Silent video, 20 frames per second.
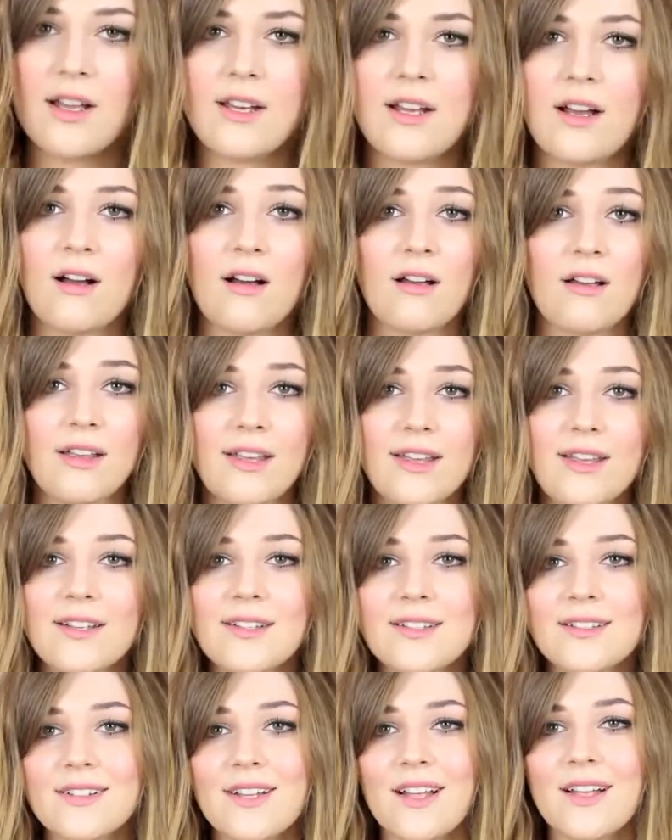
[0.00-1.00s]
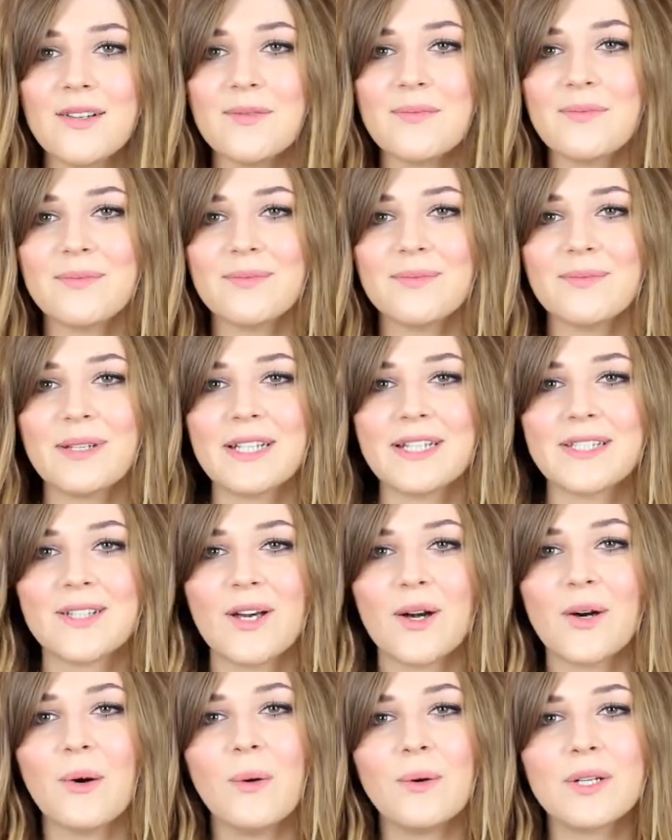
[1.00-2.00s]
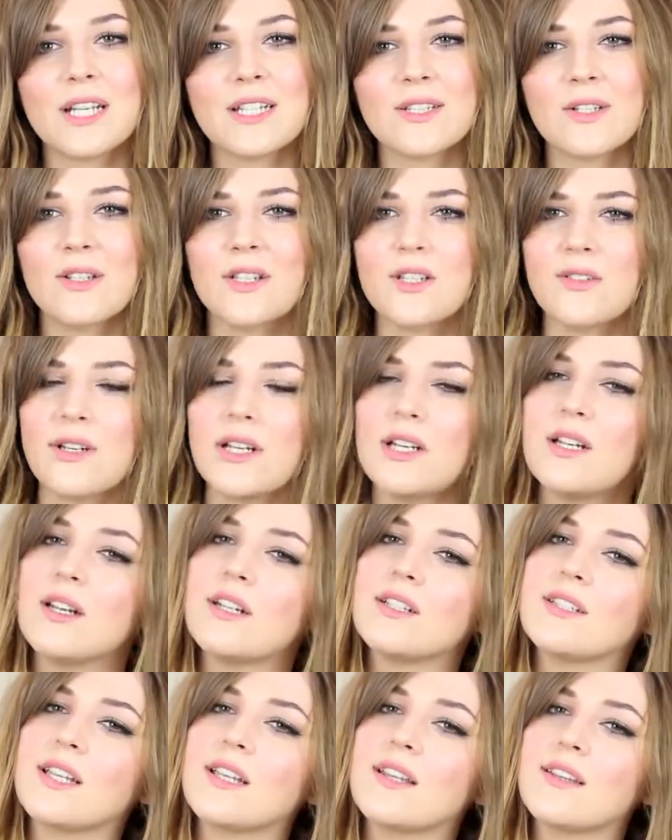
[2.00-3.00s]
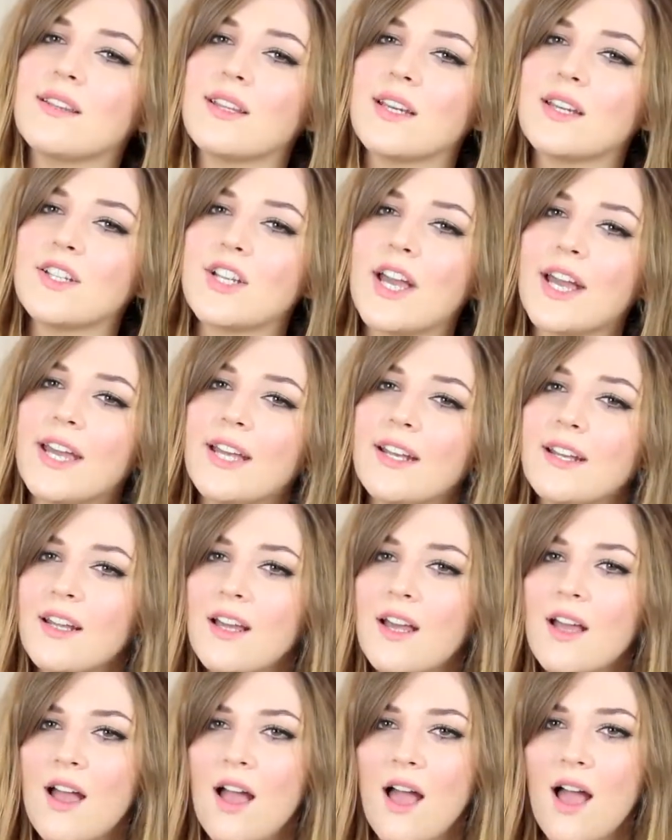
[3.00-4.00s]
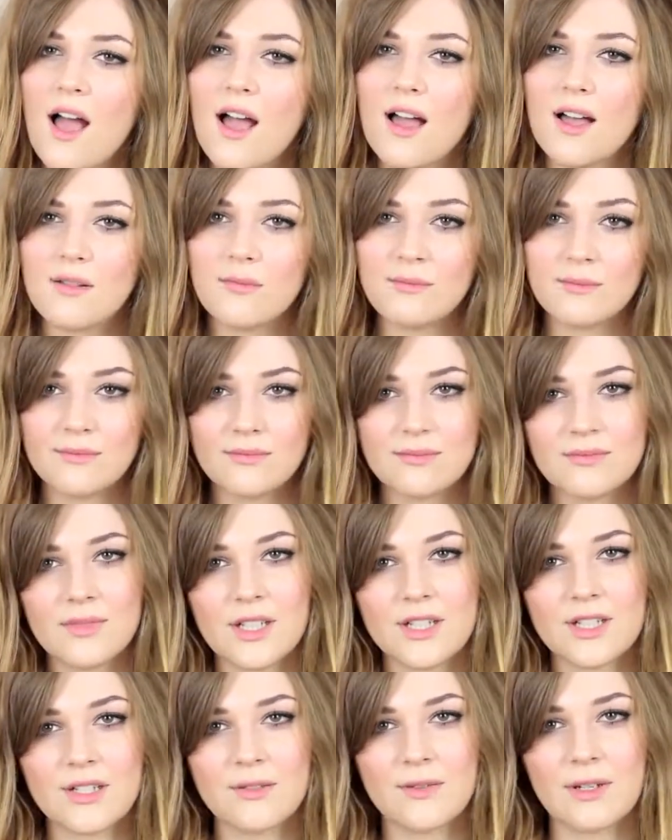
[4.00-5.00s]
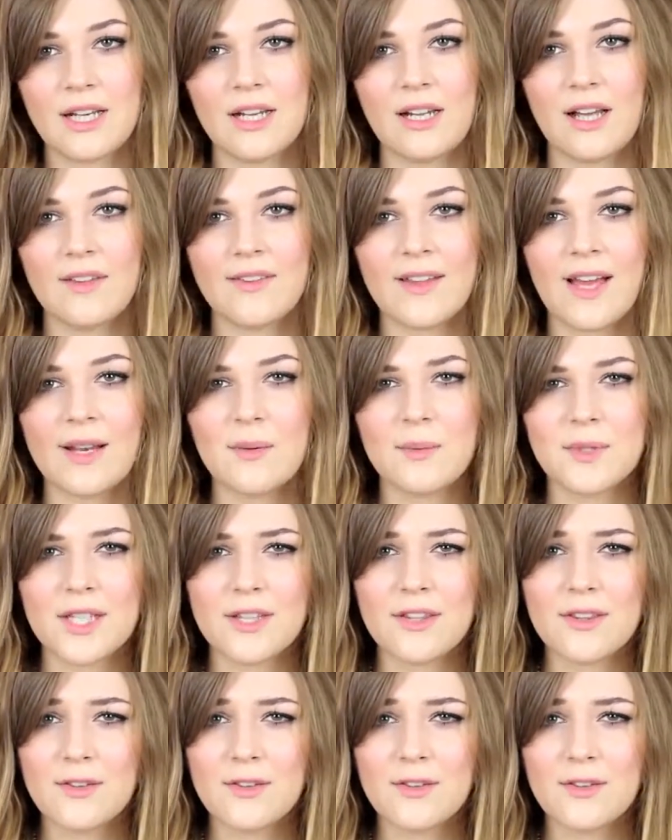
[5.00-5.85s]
an eye, but it's gold. It's got this really nice like thick chain. I just really like that, and it was